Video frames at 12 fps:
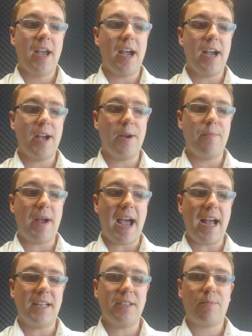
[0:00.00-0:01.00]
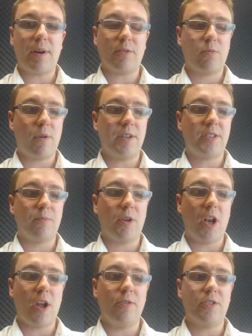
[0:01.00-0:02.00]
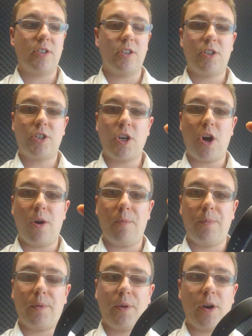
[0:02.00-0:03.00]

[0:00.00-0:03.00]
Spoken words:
and perhaps wearing some clothes, the top,